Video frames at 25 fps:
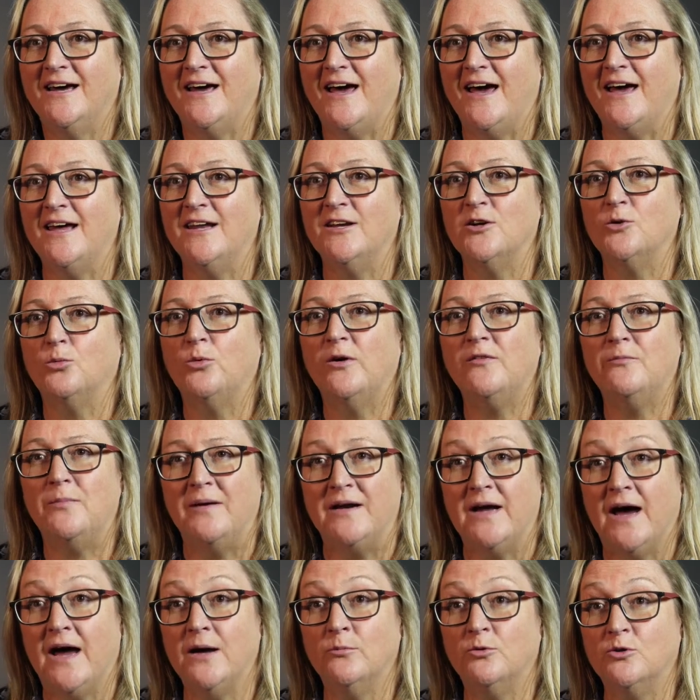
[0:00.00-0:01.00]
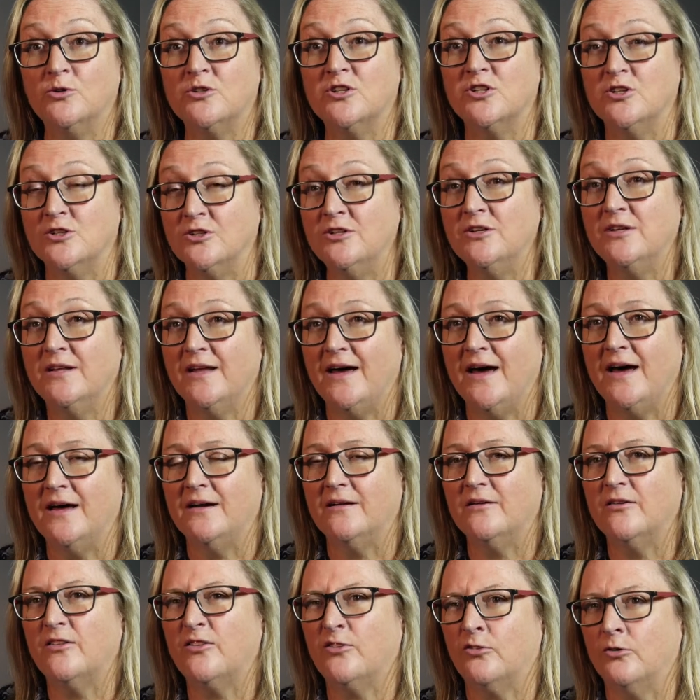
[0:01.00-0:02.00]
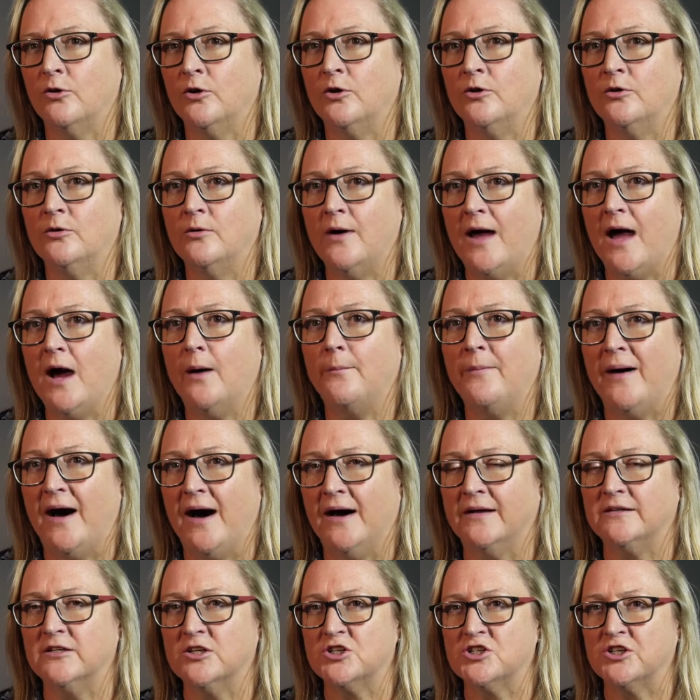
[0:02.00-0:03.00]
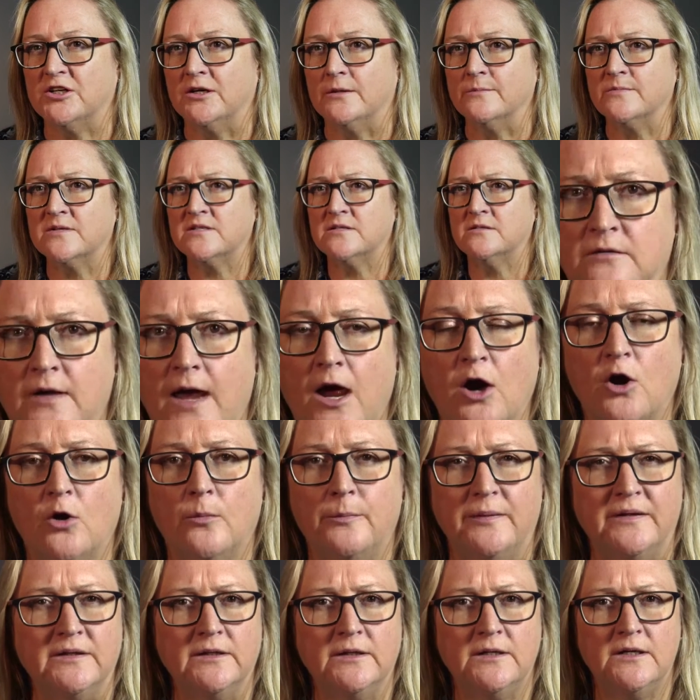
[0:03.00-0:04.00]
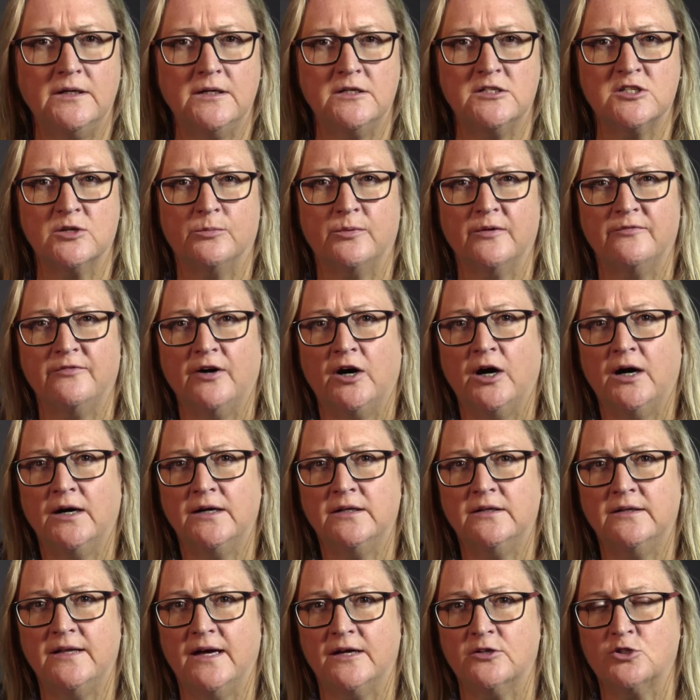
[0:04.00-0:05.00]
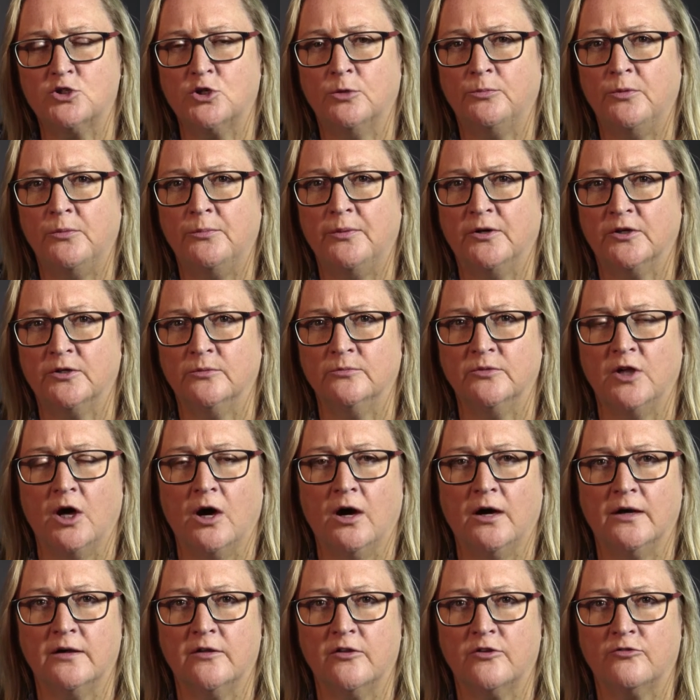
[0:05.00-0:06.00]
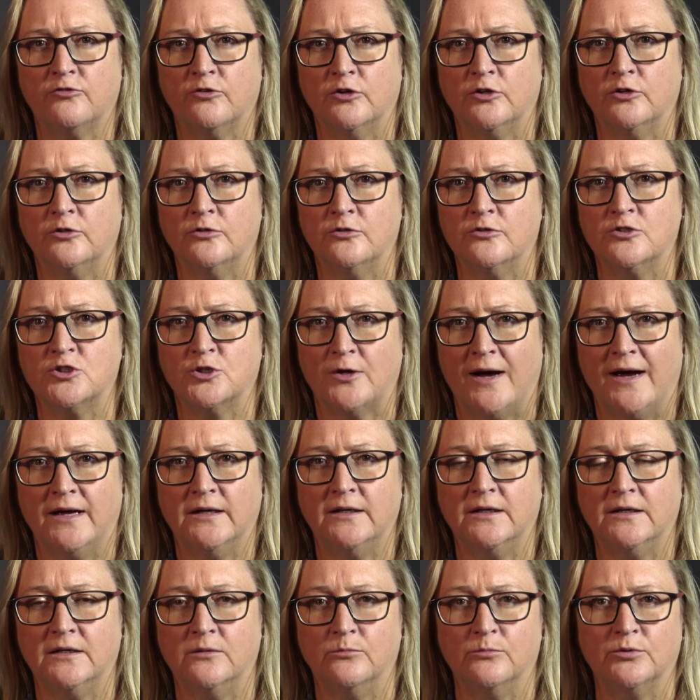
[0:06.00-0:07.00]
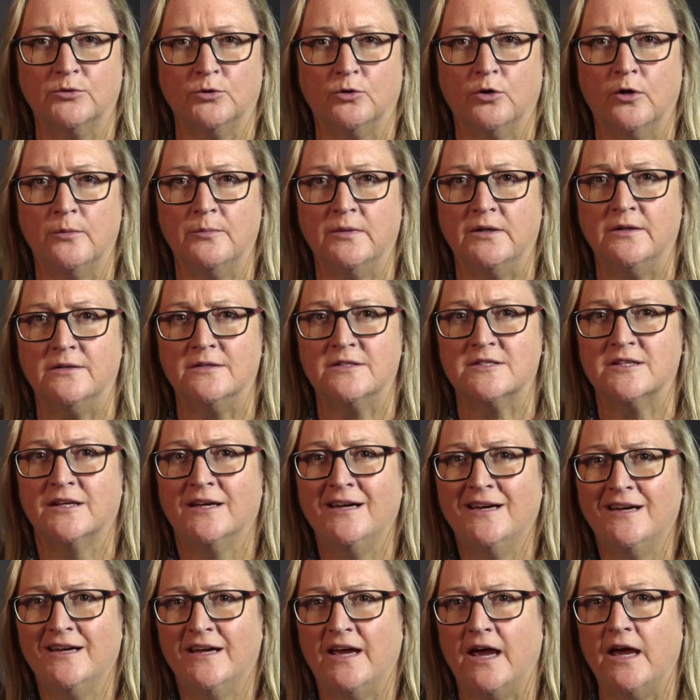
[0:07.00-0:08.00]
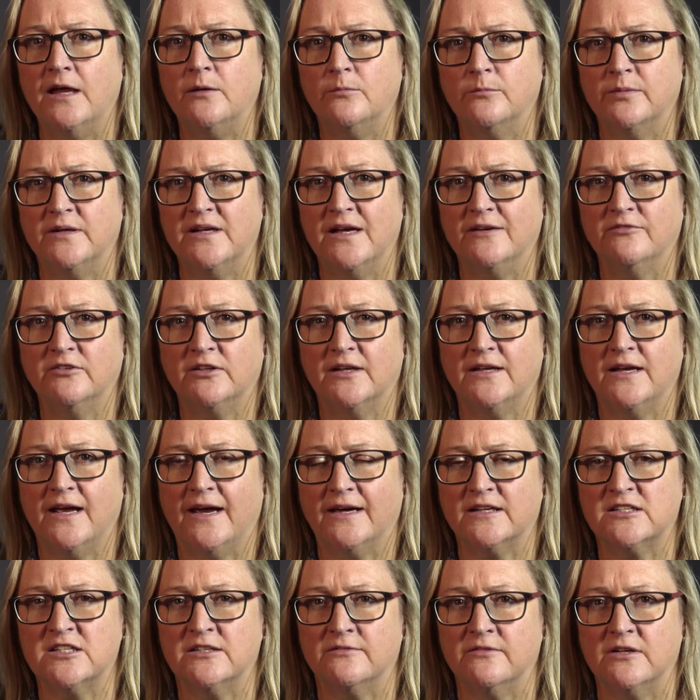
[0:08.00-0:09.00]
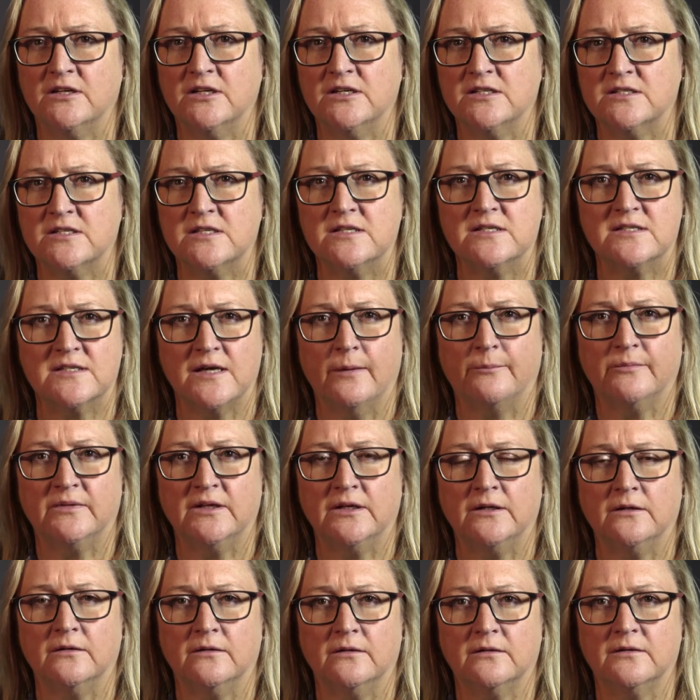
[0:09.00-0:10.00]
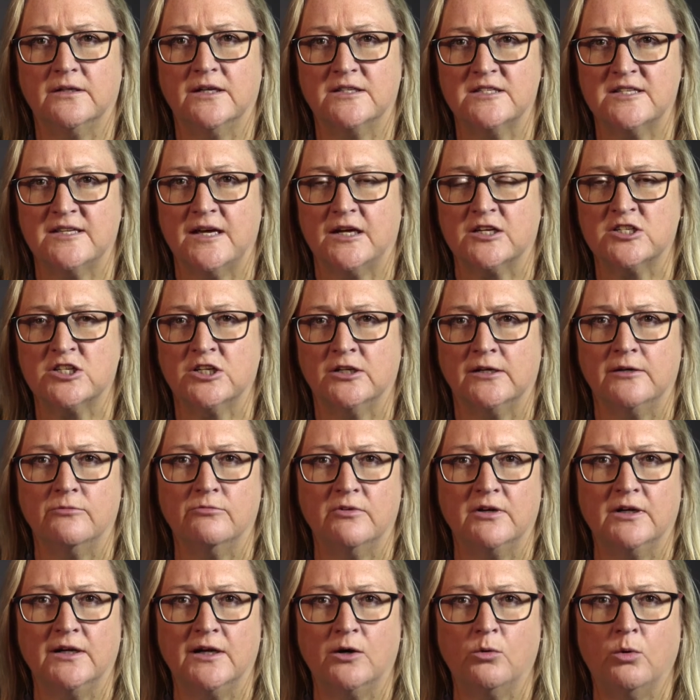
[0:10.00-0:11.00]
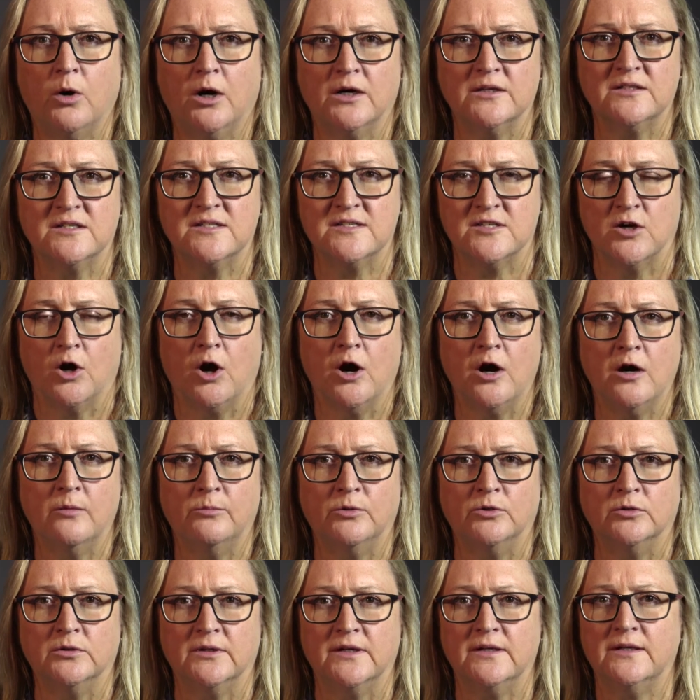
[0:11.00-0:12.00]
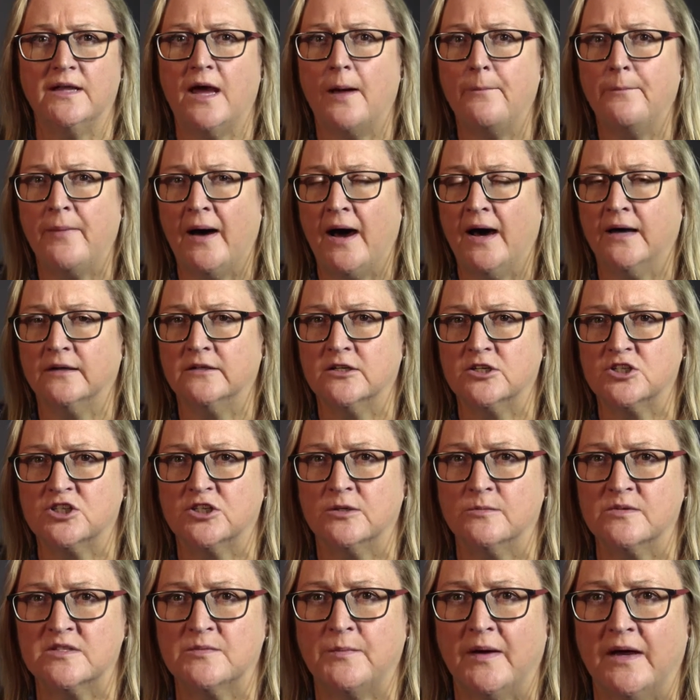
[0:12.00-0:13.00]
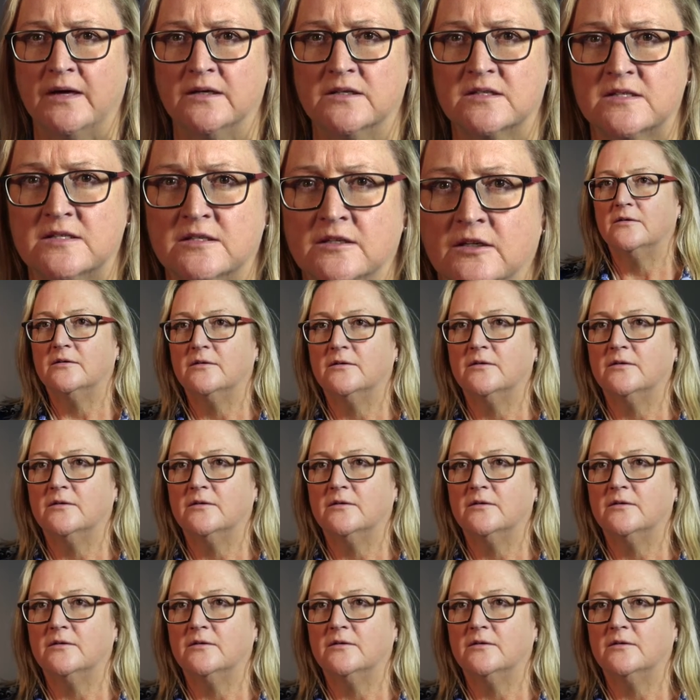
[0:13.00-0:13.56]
And we've been able to do that through our partnerships. Our ability to provide that triple bottom line through training, employment and benevolent activities is something that's actually really quite desirable in that partnership space.